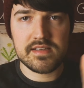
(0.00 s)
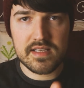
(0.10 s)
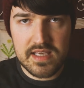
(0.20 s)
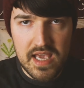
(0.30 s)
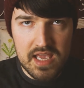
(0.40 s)
there's
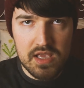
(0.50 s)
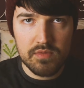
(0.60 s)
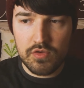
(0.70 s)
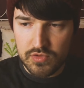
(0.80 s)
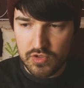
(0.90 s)
a gay
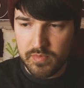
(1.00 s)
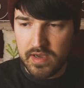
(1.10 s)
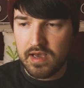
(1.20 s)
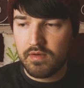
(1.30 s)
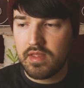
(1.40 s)

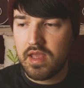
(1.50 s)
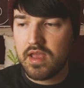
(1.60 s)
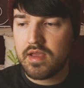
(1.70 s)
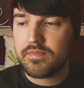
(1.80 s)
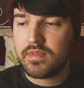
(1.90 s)
YouTuber out
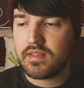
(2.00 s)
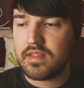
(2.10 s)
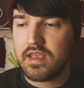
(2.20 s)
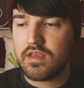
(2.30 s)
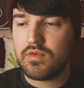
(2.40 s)
there,
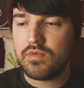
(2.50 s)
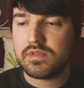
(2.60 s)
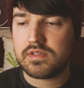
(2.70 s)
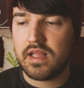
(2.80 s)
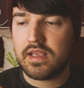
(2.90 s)
they
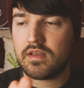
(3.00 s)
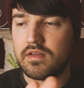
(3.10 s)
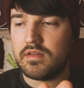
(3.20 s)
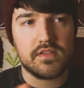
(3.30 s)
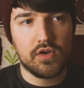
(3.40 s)
use
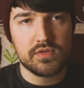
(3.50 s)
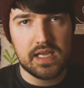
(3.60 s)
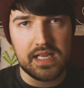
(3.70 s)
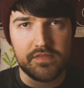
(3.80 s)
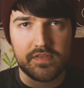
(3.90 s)
like those
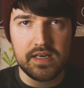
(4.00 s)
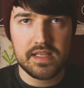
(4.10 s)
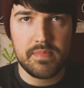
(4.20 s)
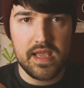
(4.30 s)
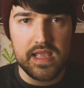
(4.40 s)
kind of
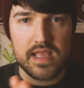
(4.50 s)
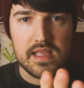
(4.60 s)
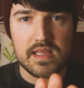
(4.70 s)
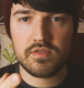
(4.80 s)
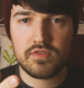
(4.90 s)

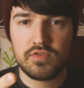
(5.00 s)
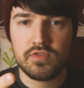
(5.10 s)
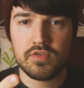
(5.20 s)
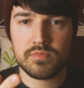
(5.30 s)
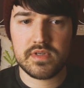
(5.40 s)
clickbaity
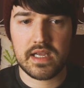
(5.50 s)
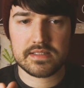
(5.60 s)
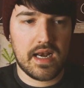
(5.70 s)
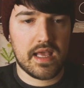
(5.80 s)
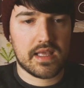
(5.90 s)

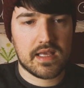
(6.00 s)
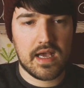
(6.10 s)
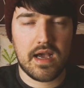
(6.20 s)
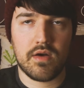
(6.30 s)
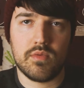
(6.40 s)
subject, like
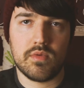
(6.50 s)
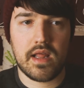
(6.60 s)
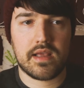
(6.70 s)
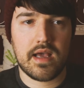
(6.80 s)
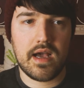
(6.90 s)
how
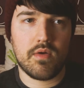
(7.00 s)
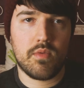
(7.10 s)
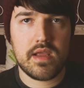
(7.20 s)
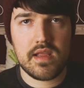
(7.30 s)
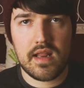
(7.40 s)

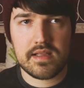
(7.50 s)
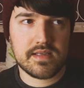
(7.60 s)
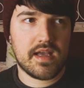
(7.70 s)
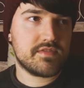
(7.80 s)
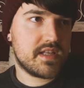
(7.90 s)
we like
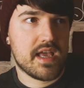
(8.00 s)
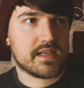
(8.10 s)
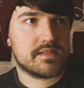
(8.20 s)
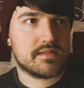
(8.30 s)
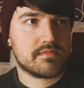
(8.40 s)
to have
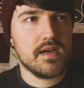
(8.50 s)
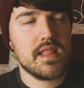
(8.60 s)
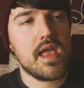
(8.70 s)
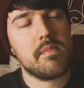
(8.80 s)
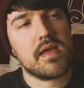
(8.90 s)
sex,
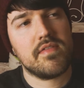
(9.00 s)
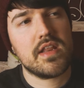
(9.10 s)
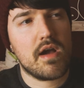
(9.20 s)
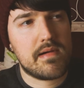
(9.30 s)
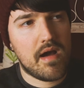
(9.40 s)
and they make a
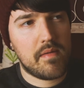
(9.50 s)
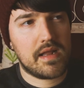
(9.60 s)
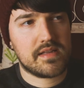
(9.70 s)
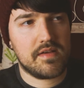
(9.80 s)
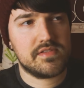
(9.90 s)
video about how we
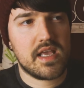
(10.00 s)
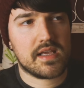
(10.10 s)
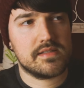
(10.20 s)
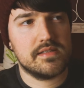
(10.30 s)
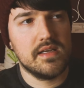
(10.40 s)
like to have
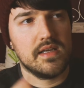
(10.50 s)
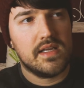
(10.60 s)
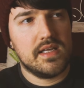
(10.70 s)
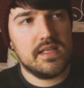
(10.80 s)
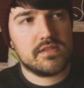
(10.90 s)
sex, and
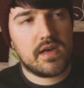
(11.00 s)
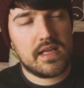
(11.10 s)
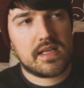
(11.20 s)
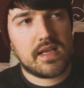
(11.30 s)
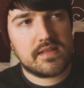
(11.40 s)
it's
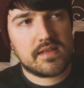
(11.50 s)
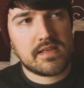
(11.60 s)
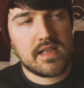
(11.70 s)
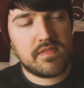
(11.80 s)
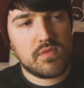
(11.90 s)
kind
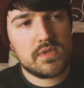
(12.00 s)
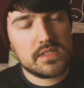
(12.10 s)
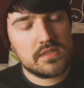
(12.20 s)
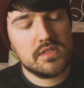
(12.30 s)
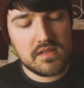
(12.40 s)
of like,
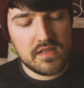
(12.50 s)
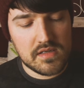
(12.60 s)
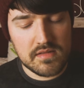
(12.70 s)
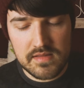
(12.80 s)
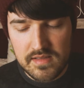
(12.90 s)
well, you
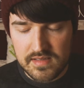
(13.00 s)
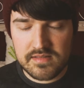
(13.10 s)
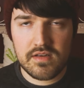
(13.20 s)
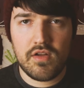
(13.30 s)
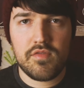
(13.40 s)
know, there's
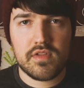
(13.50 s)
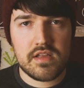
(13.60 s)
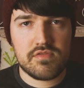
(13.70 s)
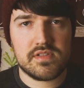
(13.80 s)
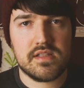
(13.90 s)
actually a lot of other
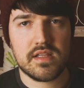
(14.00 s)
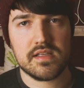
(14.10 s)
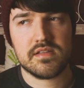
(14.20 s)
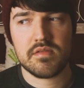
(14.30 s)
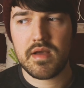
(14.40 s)
interesting
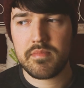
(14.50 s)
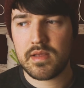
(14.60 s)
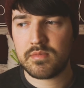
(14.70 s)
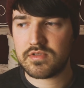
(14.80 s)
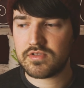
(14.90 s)
things that you might
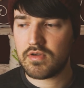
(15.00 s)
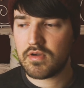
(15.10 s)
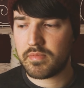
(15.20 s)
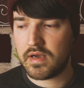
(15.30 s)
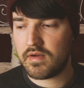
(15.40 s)
be able to
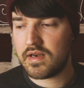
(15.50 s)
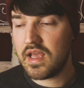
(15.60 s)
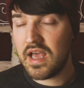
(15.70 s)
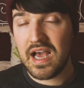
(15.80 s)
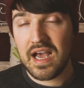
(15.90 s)
talk about. And
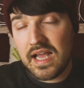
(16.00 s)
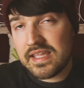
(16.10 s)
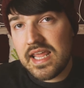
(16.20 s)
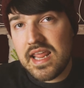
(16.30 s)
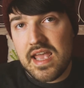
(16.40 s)
I
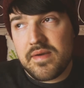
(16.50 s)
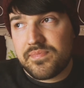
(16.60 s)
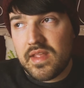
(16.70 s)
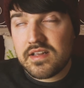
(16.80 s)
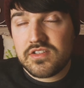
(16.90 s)
get
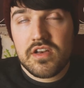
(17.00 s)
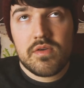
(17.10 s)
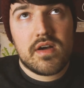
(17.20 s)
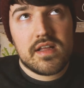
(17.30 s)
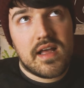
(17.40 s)
it. Do you
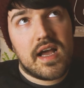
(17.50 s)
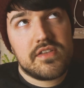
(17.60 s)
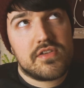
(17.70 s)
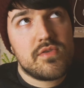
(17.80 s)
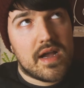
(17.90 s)
know what? I
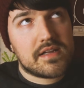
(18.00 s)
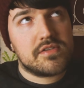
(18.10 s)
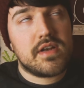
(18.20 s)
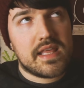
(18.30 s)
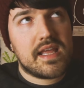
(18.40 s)
do
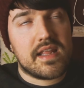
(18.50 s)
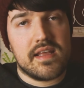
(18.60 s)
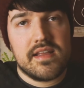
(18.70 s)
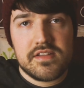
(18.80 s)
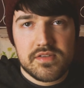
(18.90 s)
actually get
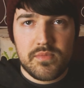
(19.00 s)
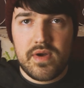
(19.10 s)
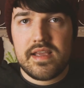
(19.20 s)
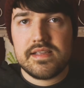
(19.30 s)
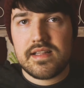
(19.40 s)
it in some
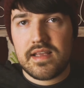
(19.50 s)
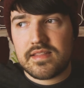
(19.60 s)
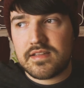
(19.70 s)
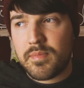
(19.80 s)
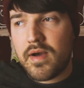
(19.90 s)
ways.
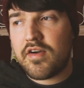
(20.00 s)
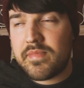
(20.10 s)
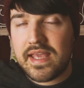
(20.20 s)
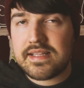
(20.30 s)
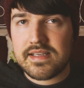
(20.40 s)
Like, there's a part of
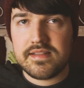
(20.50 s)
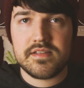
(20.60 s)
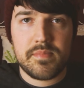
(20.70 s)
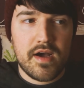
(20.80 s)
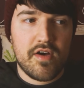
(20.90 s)
me gets it, and
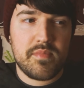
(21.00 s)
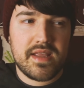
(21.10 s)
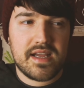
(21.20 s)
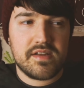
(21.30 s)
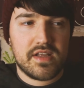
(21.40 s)
there's a part of
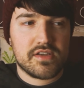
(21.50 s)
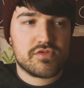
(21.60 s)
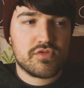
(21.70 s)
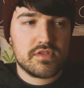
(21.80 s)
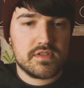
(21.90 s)
me kind of like
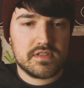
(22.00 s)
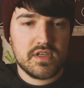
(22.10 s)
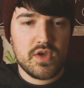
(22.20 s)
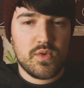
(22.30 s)
struggles